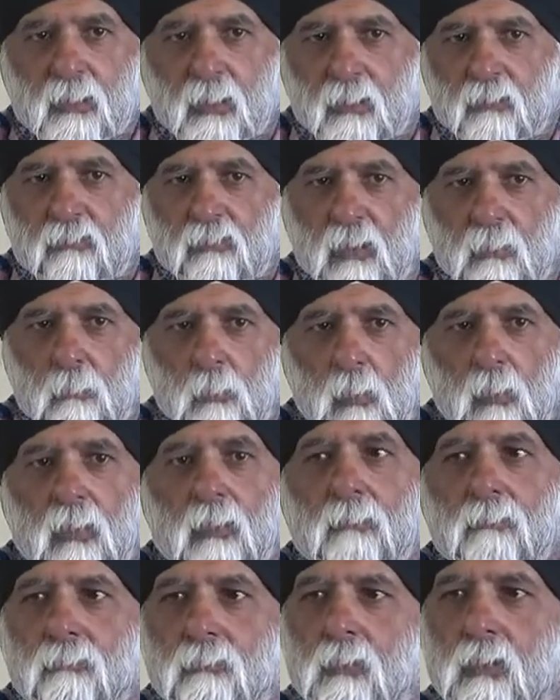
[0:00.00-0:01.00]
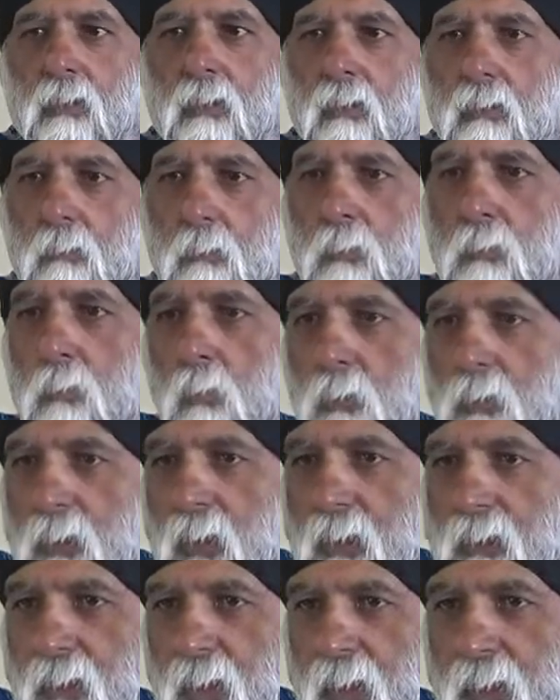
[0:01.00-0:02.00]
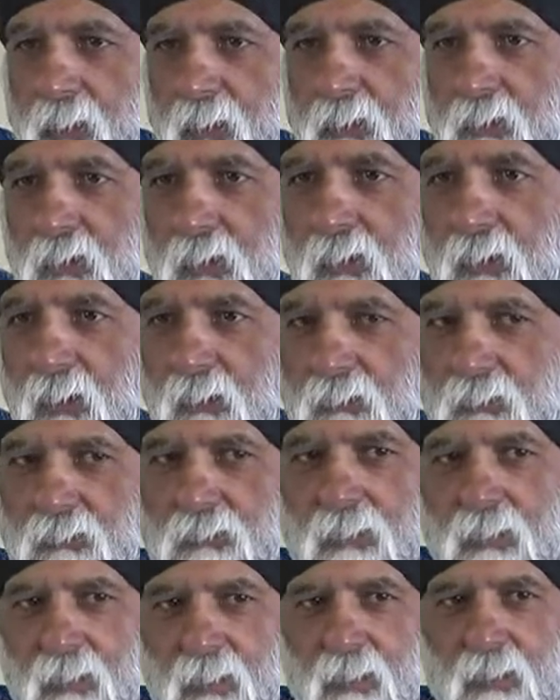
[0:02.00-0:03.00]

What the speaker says: in Samoa, we won't let that deter us.